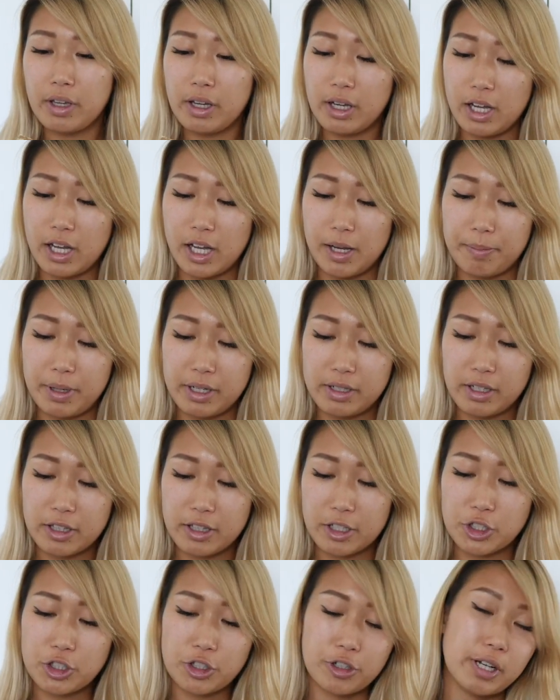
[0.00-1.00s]

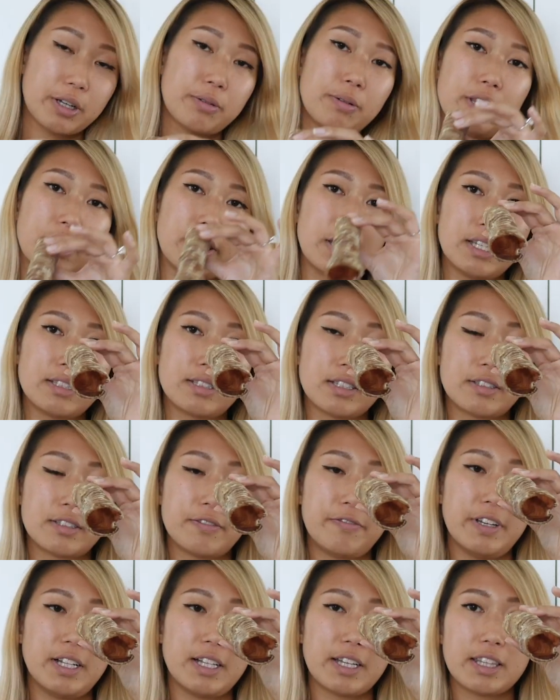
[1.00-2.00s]
Another trick with these is
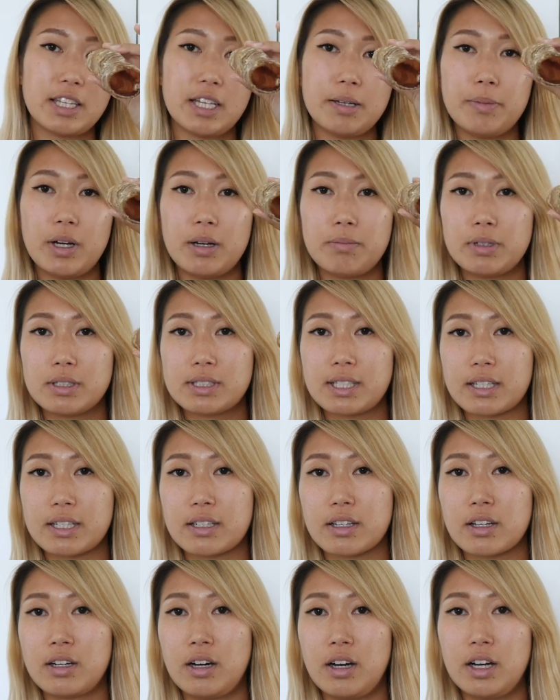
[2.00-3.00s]
filling them almost like a
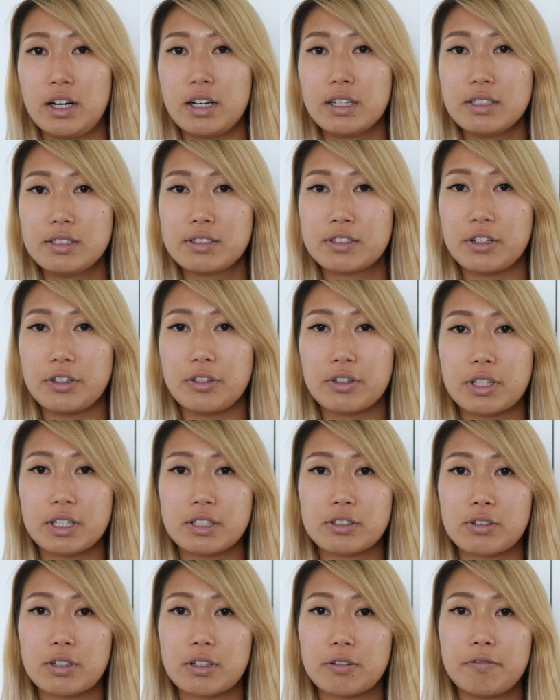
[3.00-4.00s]
Kong. So you can
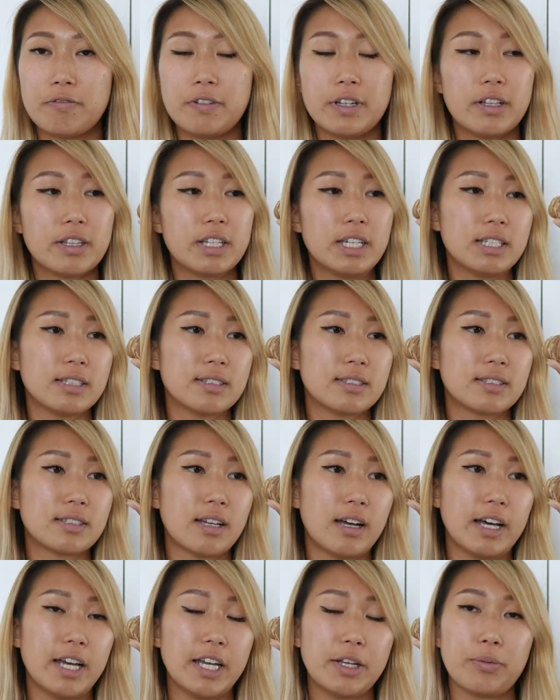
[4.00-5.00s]
sort of fill the
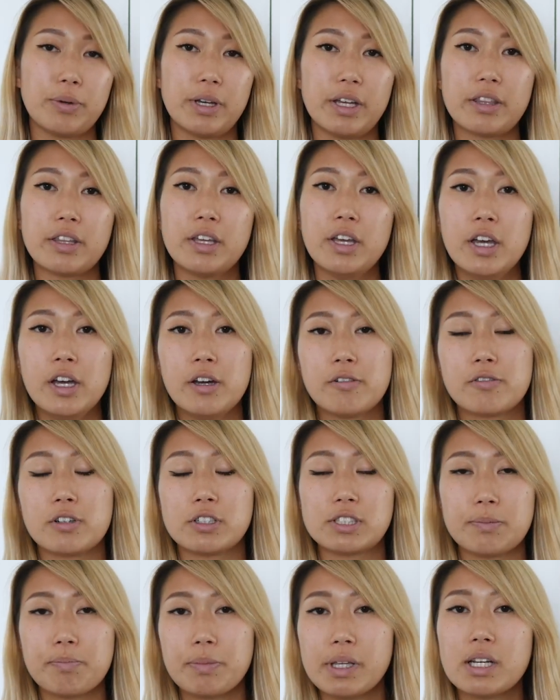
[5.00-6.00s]
inside with
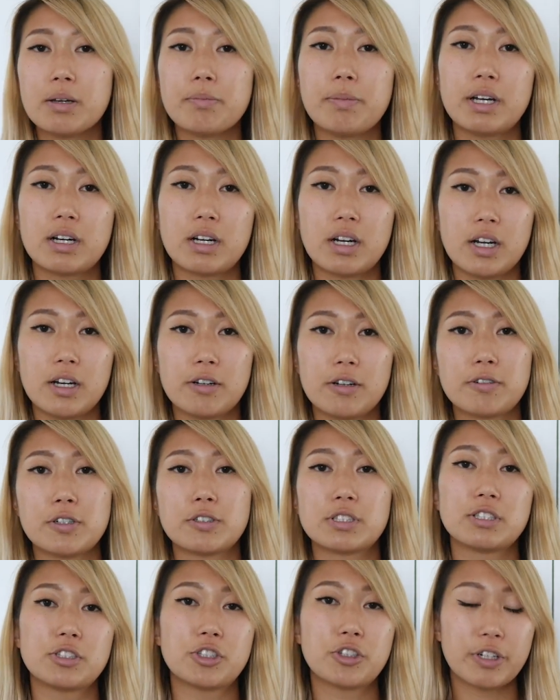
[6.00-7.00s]
frozen peanut butter,
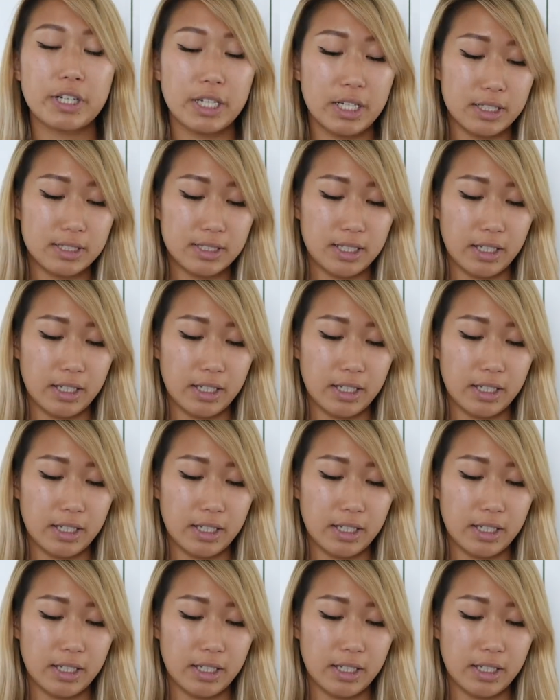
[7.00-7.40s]
frozen treats,